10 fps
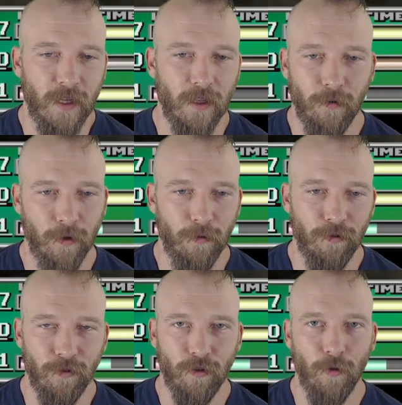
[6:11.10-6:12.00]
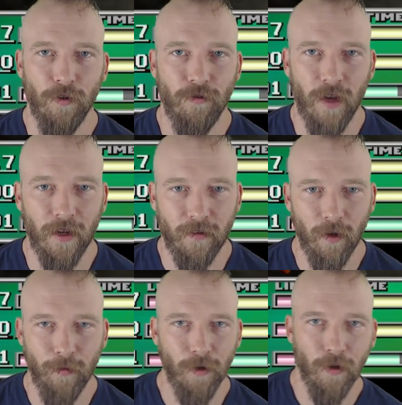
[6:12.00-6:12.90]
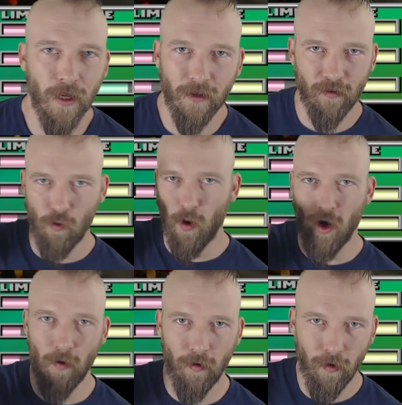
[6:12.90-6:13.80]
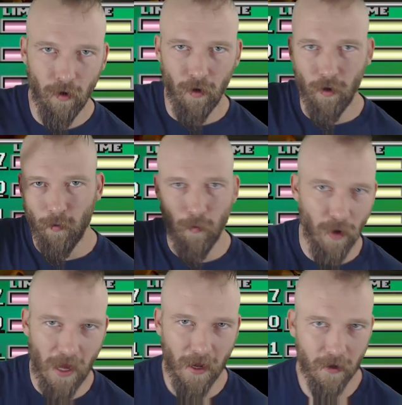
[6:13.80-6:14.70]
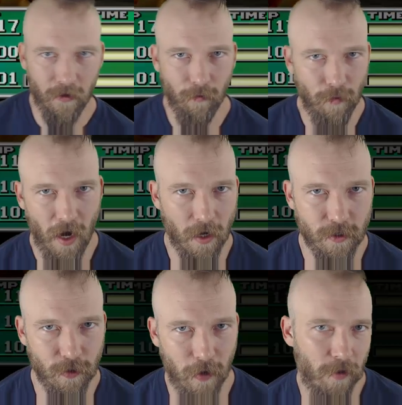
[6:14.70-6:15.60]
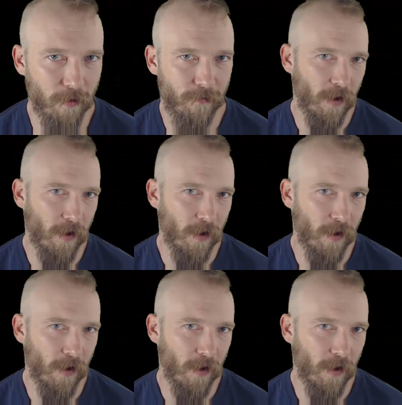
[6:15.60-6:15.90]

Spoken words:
and it was just always jacked up, you know, like a square black box around the